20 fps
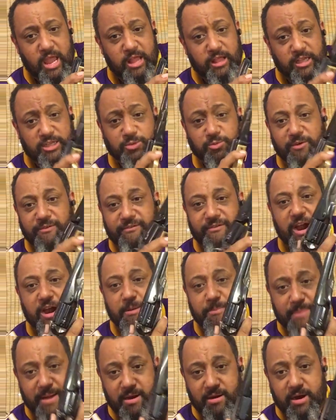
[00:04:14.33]
This will
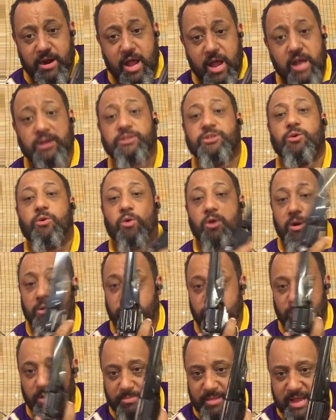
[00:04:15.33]
fire paradox
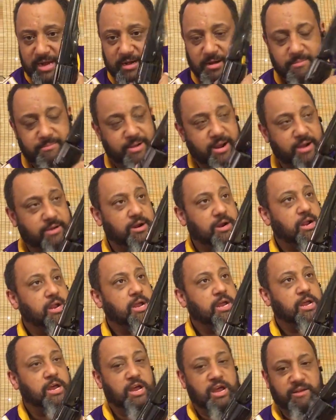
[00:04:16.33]
or real black gunpowder.
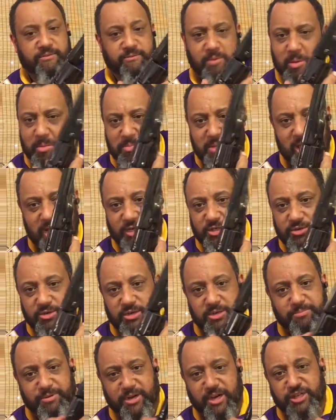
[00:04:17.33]

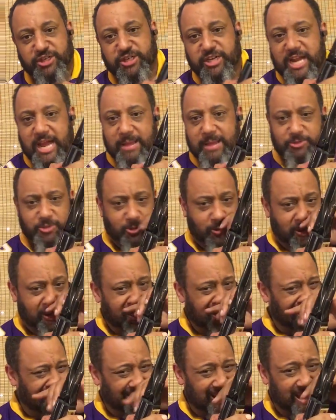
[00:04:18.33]
Naturally, percussion caps are
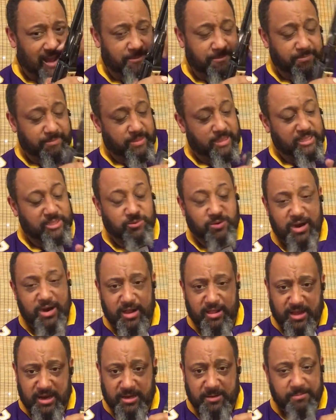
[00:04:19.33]
good like that. That's why
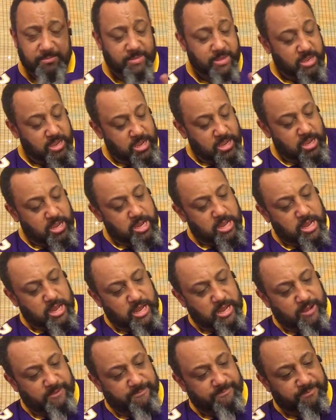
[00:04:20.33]
I like
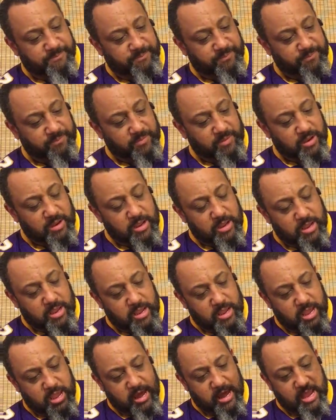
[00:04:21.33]
them.
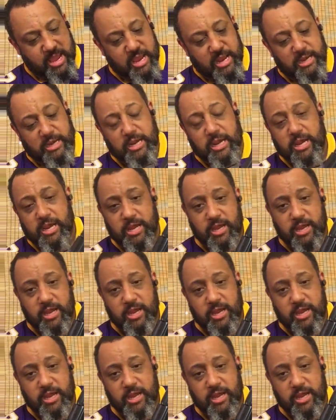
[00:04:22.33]
And